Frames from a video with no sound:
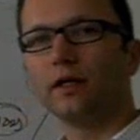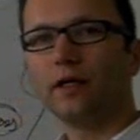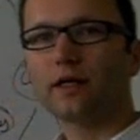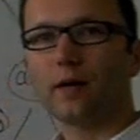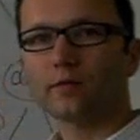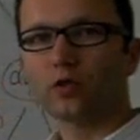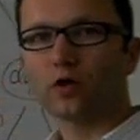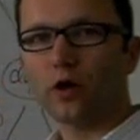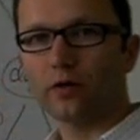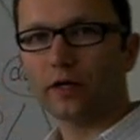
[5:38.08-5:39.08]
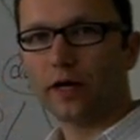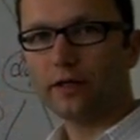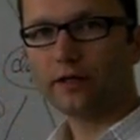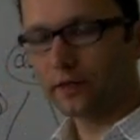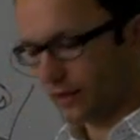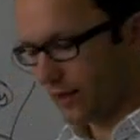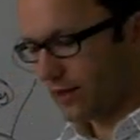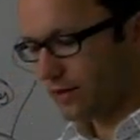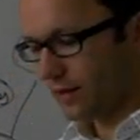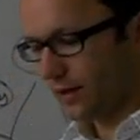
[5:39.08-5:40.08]
He comes to join OrganiK
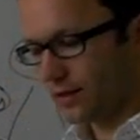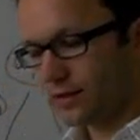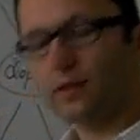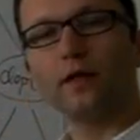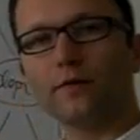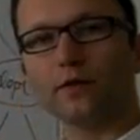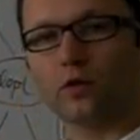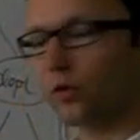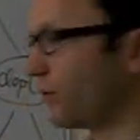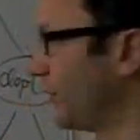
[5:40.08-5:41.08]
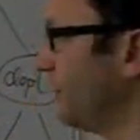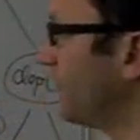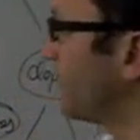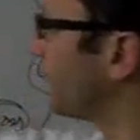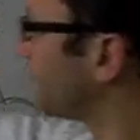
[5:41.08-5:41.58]
and adds another document,